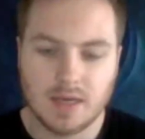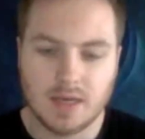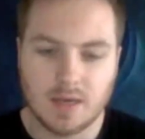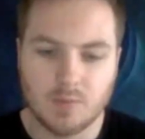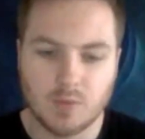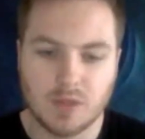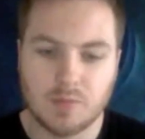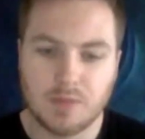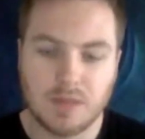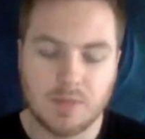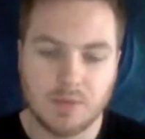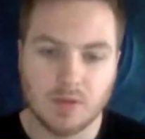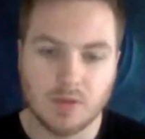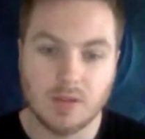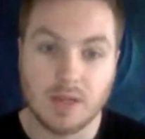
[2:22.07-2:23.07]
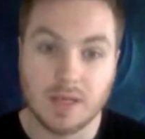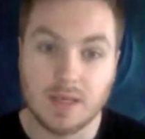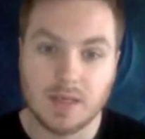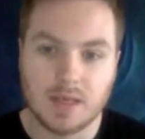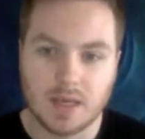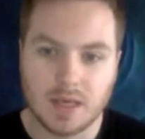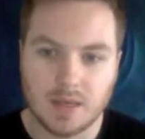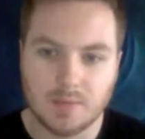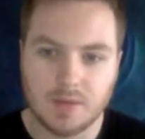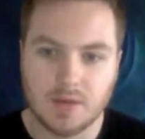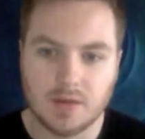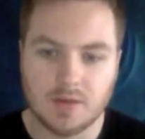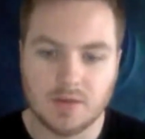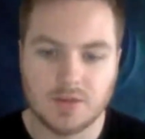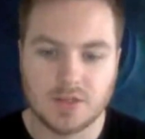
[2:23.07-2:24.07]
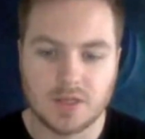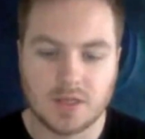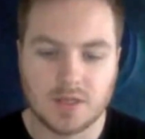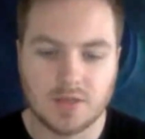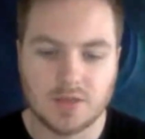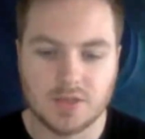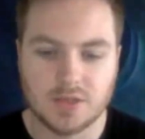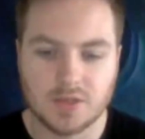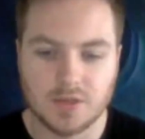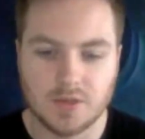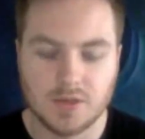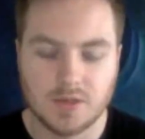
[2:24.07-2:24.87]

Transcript: with people like Kamiya in charge. So